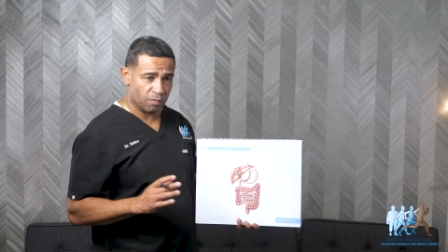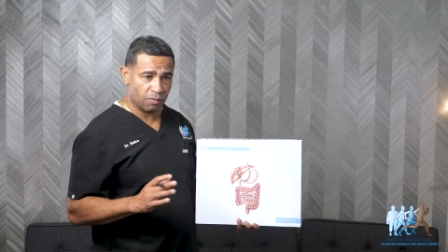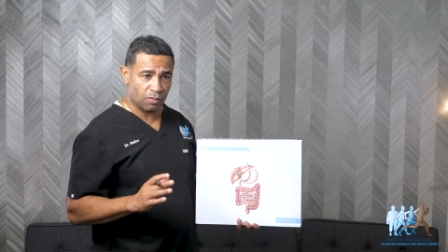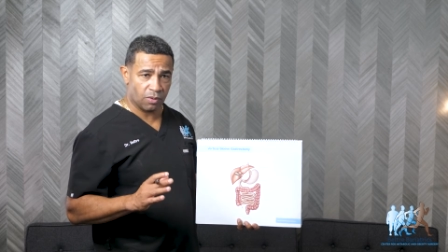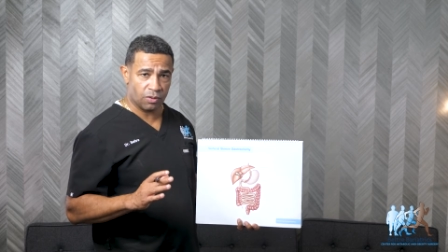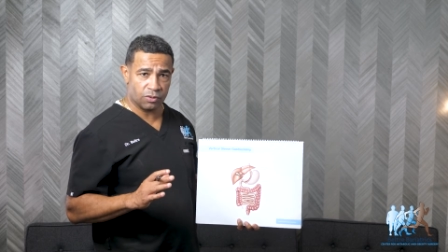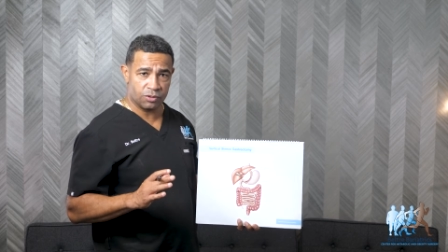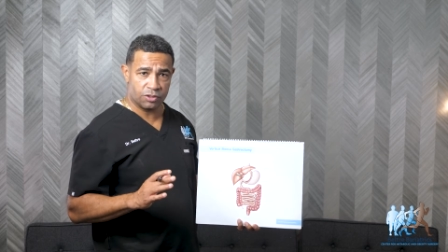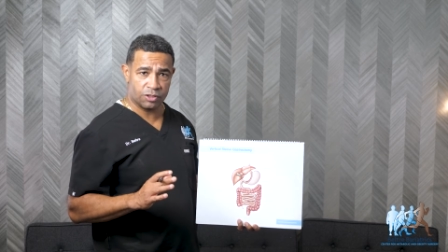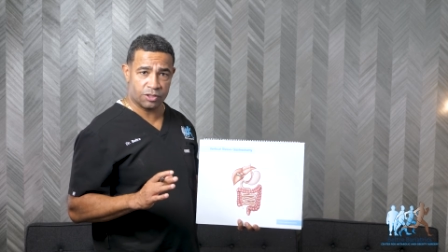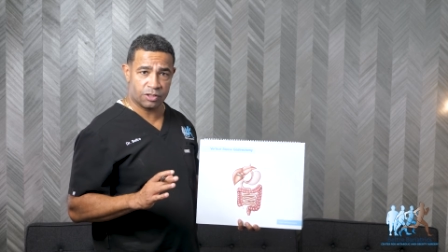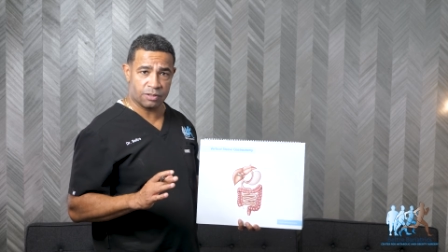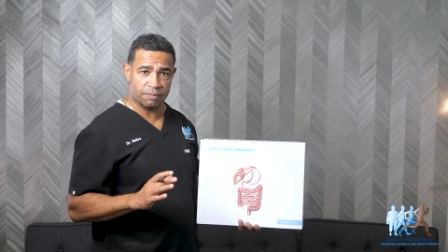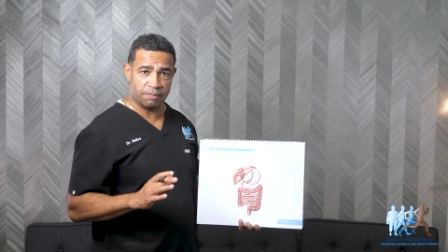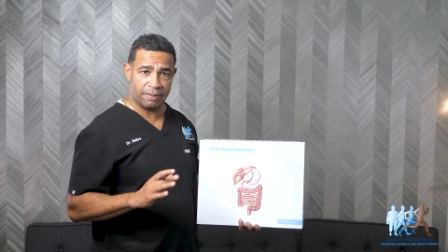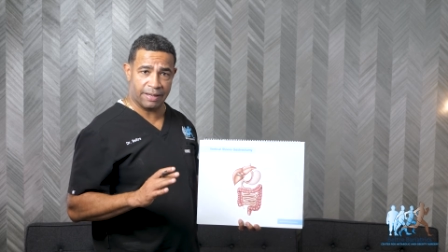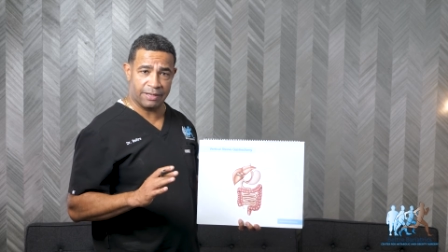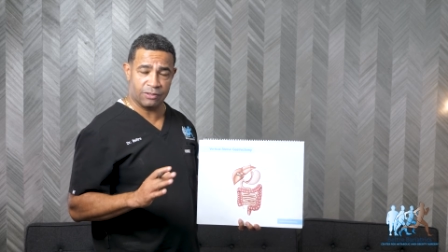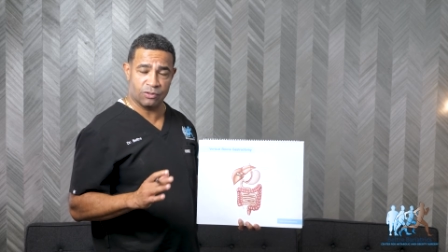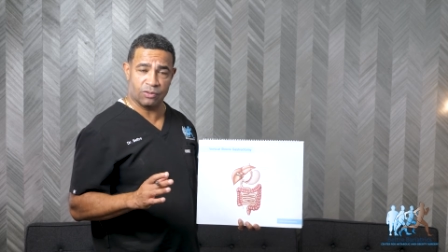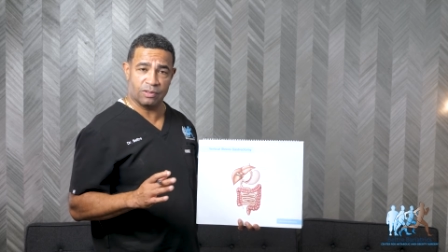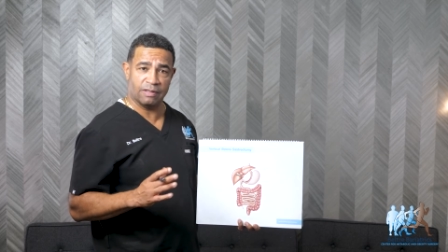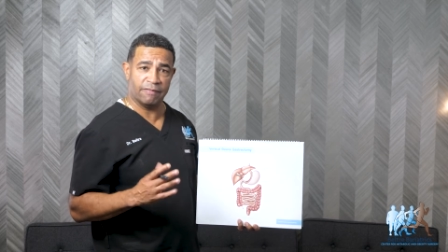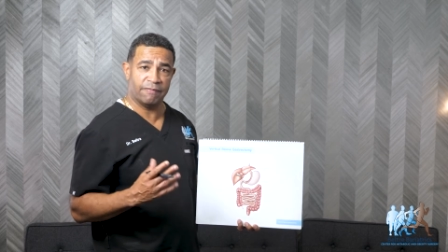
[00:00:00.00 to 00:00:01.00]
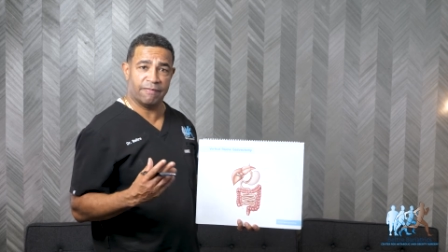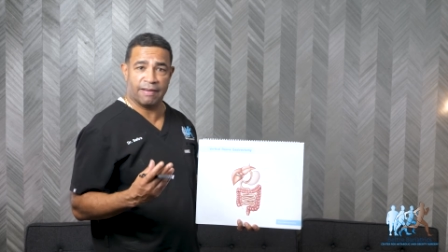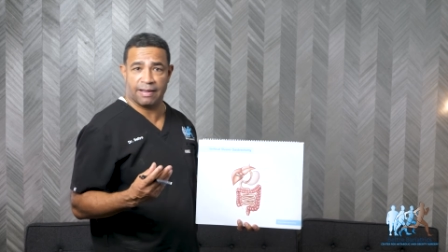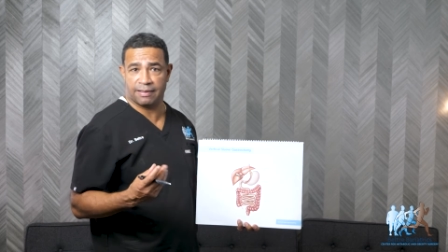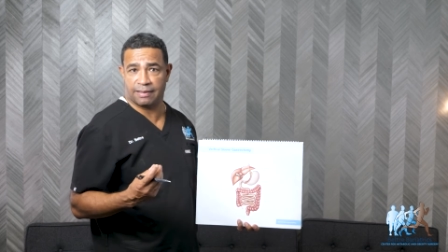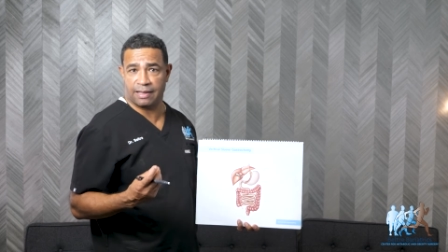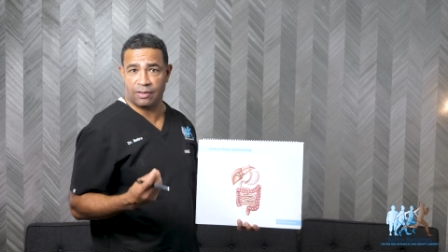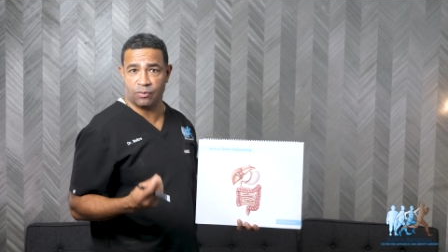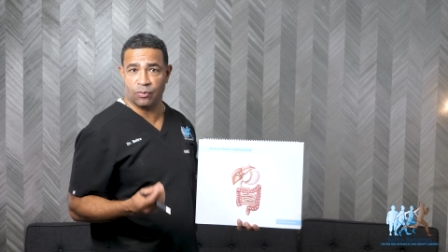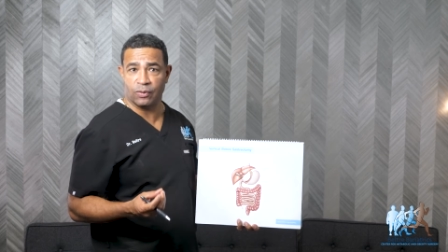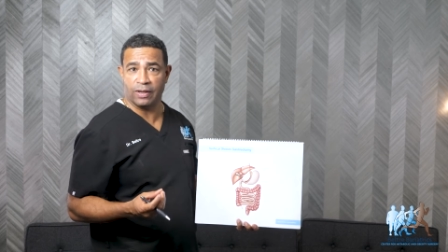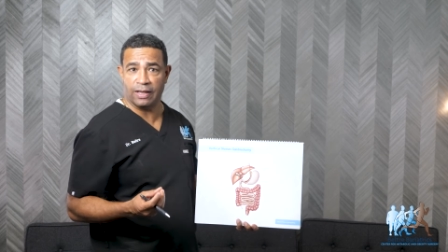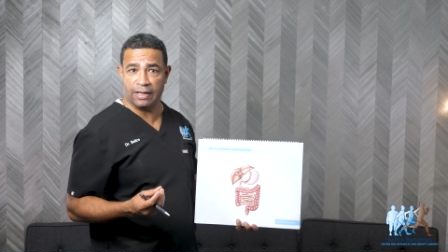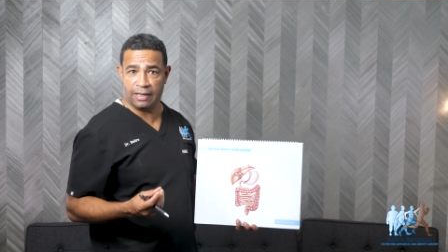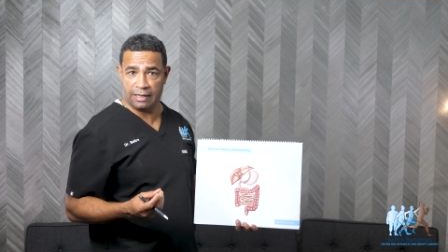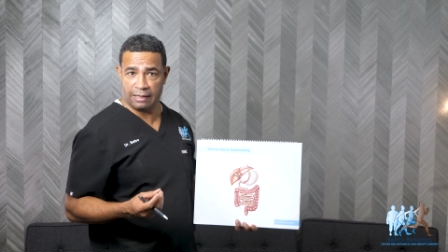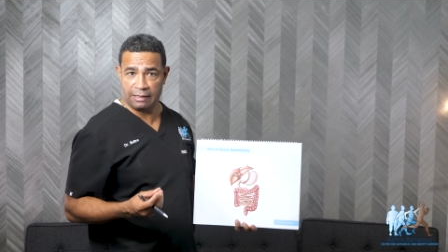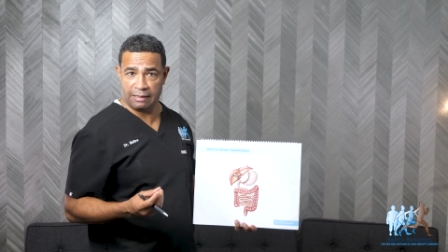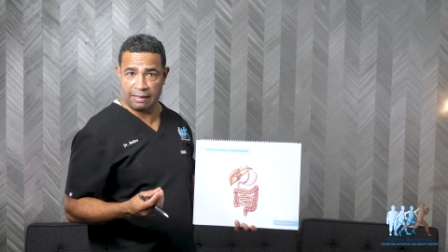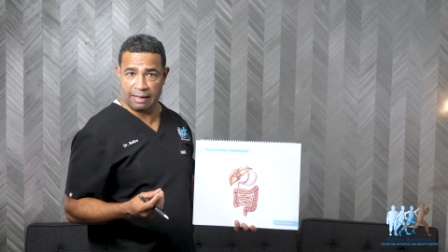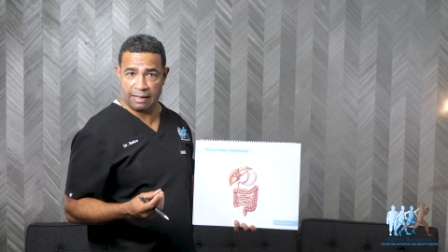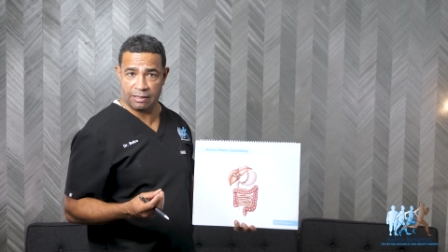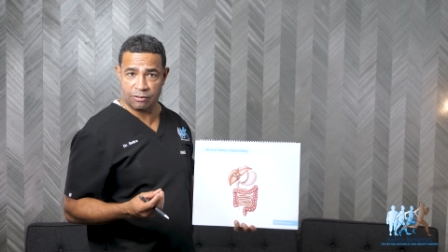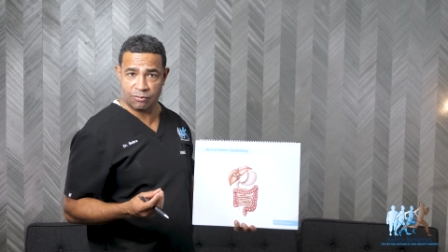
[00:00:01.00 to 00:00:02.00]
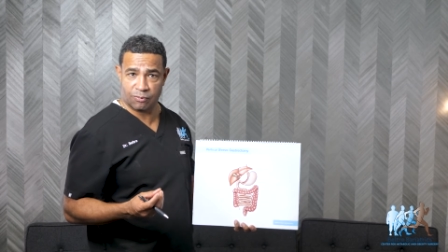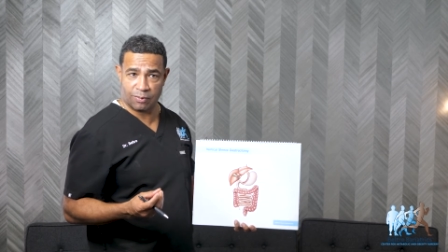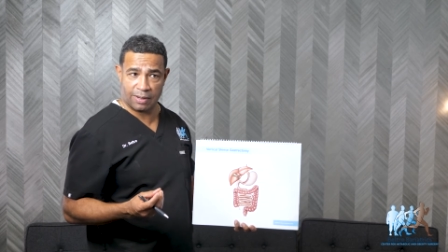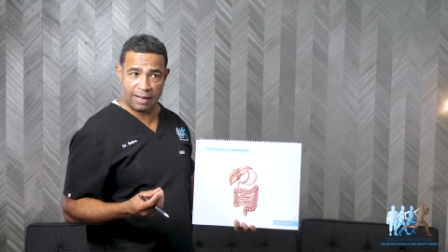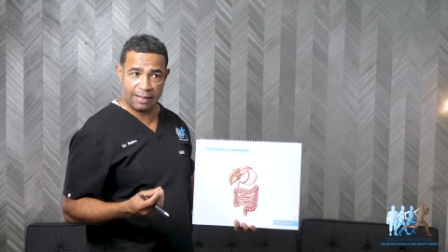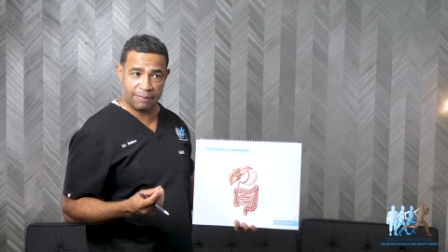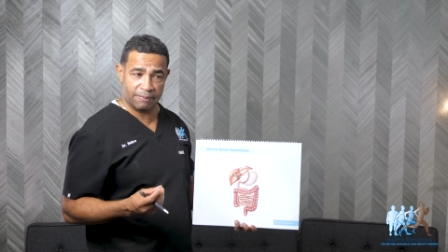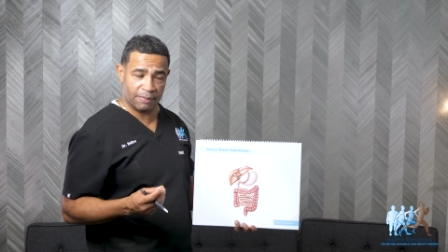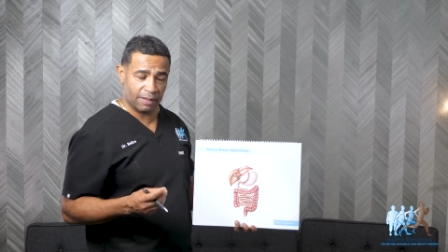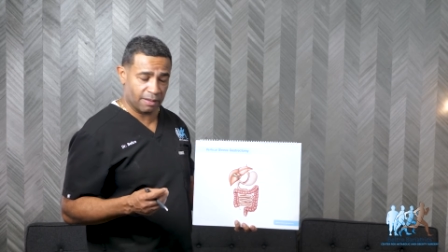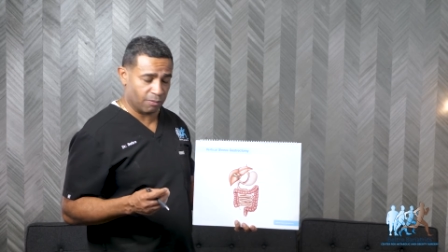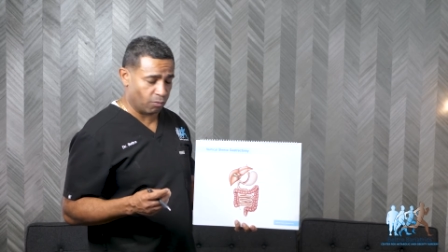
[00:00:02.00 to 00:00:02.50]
much based on the fact that you're eating less, right?